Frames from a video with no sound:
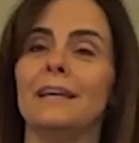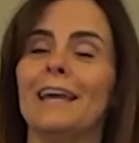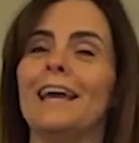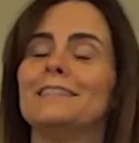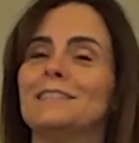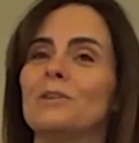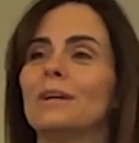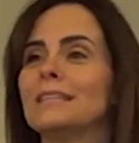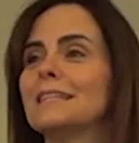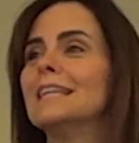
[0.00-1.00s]

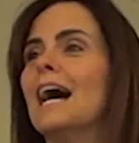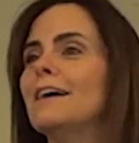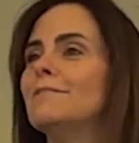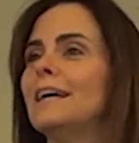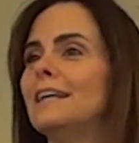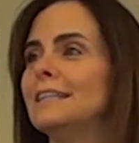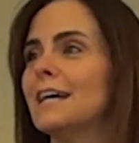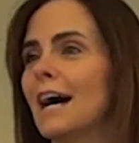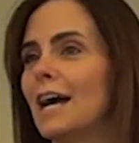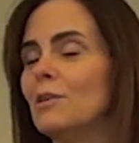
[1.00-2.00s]
asynchronous live
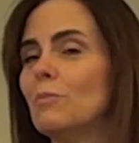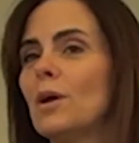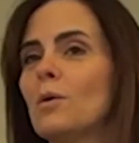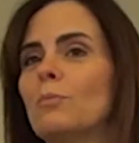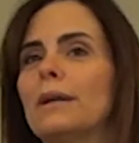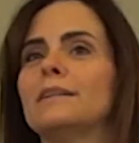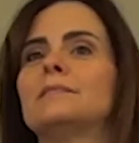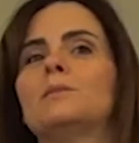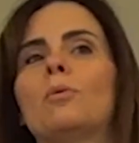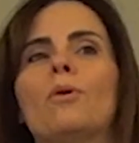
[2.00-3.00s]
anytime, but it's
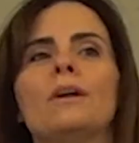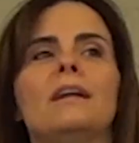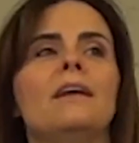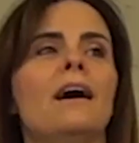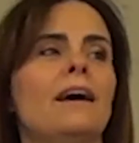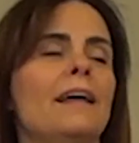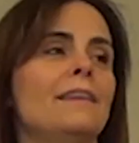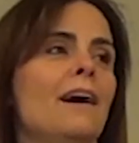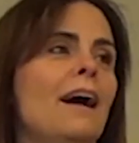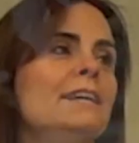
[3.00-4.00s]
supported on
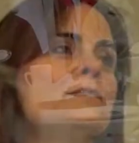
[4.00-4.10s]
the high